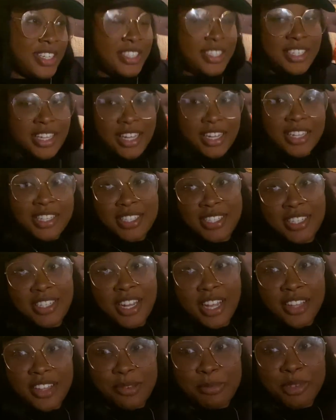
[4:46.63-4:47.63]
Y'all didn't see
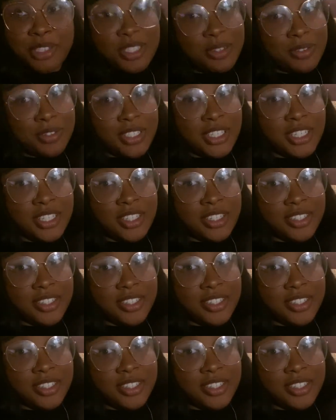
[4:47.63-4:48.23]
Taylor, but she was here.